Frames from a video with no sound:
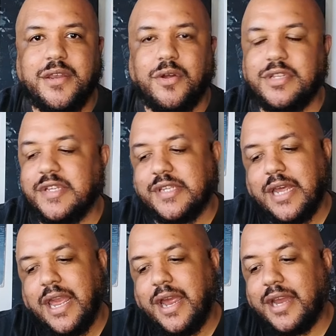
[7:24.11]
You know, listen,
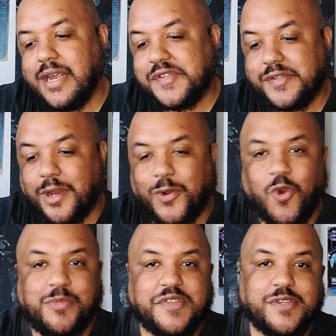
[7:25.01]
hey, I guess because I
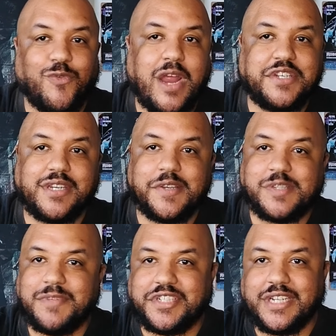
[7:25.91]
grew up listening to Rage
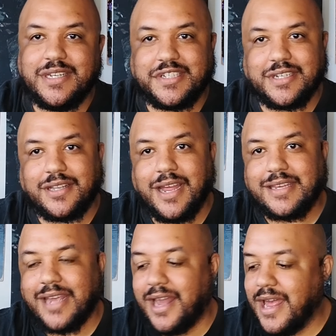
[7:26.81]
Against the Machine and shit
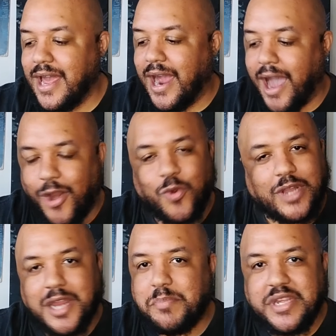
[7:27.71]
like that, I don't
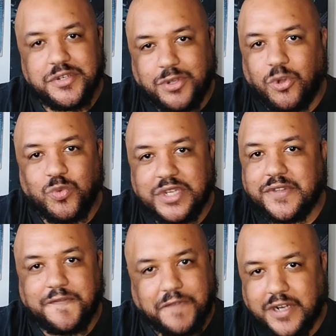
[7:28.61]
like being told what
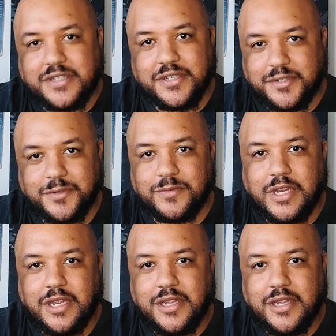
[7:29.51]
the fuck to do.